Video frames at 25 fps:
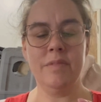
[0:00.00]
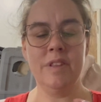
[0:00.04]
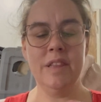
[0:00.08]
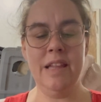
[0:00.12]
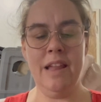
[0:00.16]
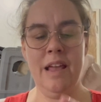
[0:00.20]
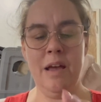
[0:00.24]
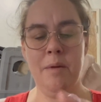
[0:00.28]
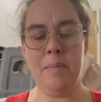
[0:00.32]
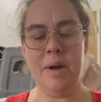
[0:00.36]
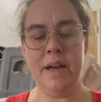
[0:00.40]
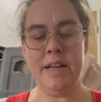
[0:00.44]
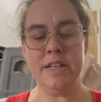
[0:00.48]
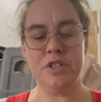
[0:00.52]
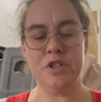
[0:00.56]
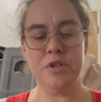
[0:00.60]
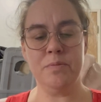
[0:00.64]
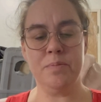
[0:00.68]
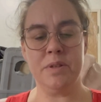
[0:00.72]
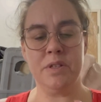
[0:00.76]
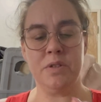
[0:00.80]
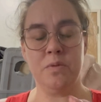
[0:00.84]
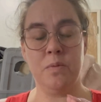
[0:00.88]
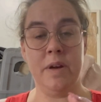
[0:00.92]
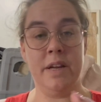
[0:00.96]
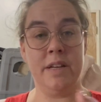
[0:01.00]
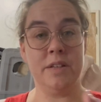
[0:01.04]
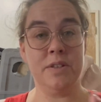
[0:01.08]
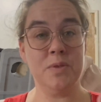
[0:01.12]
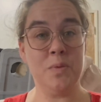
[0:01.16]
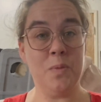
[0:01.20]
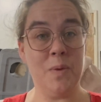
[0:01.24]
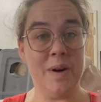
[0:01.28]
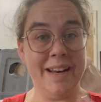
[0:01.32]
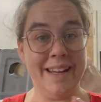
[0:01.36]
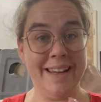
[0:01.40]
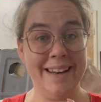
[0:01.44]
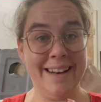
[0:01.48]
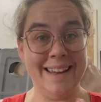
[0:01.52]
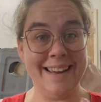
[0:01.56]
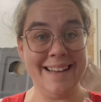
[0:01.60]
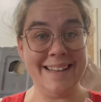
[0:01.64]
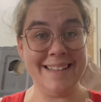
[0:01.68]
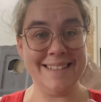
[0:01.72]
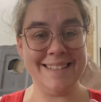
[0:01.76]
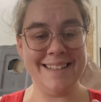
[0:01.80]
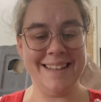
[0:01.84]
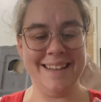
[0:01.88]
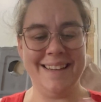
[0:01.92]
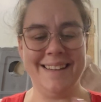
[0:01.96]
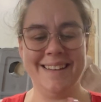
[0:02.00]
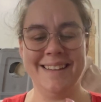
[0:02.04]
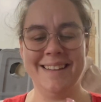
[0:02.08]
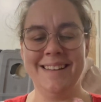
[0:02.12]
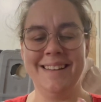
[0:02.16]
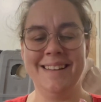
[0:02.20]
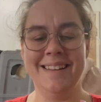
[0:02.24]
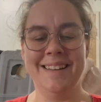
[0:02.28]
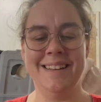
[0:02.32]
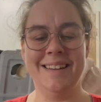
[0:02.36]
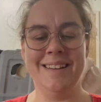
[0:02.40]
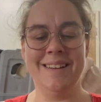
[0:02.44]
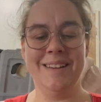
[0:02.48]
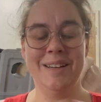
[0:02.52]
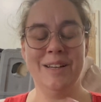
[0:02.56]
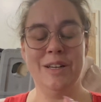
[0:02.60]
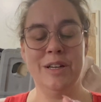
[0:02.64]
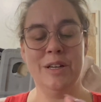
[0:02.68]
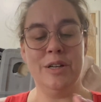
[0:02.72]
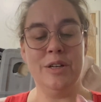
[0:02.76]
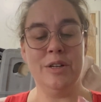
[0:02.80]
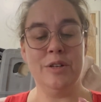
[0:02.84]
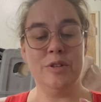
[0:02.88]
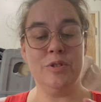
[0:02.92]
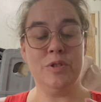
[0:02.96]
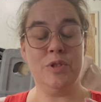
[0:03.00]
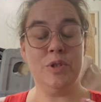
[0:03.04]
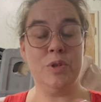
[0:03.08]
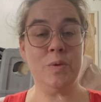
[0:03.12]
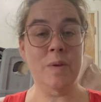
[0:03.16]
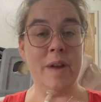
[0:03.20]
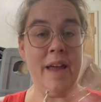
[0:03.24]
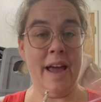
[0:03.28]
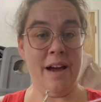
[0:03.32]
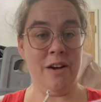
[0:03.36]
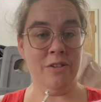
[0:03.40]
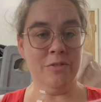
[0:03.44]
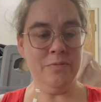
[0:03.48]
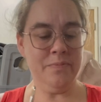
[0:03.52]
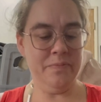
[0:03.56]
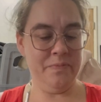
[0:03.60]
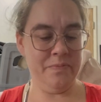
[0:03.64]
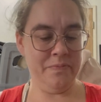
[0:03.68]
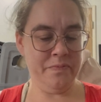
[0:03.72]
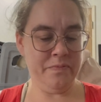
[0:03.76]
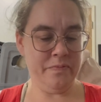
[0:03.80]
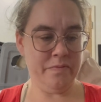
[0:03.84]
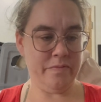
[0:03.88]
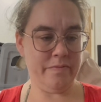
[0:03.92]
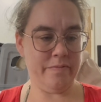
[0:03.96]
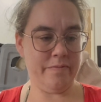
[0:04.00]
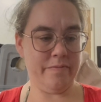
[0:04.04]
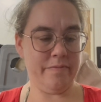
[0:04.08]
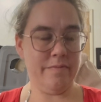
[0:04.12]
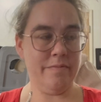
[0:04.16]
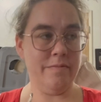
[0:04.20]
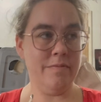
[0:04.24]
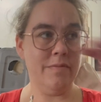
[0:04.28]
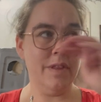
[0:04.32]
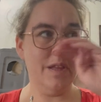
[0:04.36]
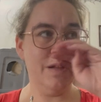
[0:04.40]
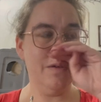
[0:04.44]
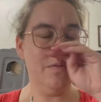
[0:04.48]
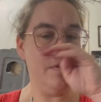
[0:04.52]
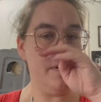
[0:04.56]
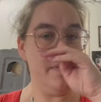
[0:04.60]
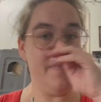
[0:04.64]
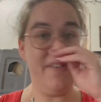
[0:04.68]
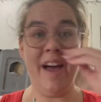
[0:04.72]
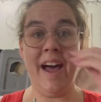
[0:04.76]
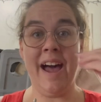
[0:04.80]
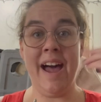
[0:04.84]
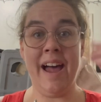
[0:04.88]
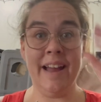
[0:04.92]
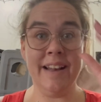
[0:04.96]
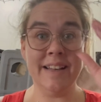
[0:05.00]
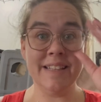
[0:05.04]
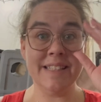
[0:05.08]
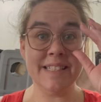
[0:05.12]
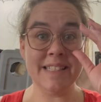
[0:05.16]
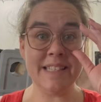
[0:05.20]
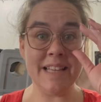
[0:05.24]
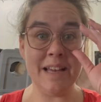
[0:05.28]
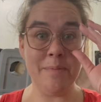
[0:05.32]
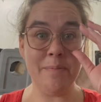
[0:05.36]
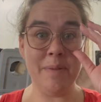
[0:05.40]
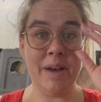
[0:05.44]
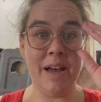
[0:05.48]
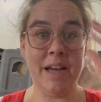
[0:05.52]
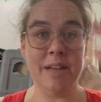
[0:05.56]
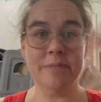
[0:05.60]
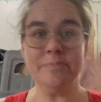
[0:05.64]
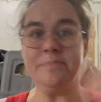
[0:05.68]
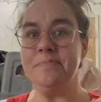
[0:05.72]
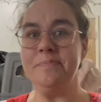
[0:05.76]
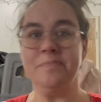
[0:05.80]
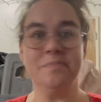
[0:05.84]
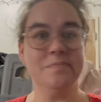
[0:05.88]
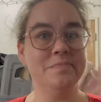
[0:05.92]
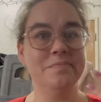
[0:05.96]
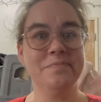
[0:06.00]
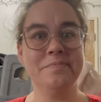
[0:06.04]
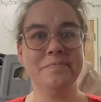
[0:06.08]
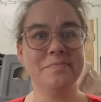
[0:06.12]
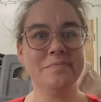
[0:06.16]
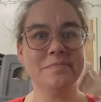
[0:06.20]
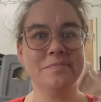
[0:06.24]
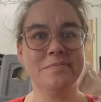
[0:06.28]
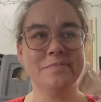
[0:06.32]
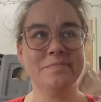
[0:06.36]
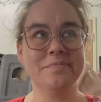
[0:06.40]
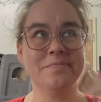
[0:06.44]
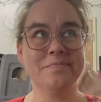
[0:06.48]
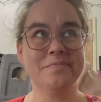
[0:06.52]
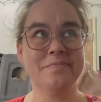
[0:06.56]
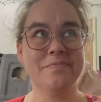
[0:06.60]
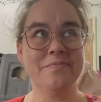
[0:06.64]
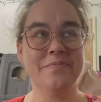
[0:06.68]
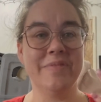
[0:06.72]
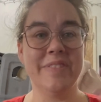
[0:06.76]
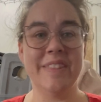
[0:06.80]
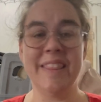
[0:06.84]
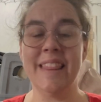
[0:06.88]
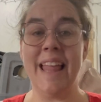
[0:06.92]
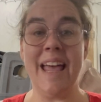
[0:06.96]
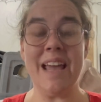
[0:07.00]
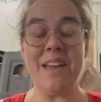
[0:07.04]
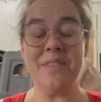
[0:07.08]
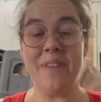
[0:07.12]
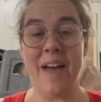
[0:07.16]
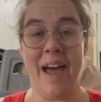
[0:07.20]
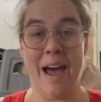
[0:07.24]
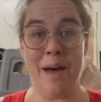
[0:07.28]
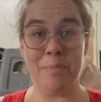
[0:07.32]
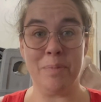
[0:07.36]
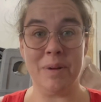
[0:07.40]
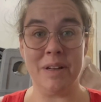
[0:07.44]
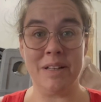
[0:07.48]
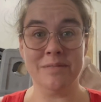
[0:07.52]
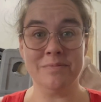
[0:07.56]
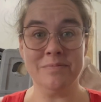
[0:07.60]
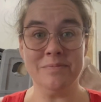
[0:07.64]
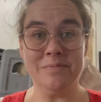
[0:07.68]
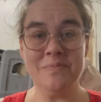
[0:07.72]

Now mind you, between 2019 to now, we've had some life happened.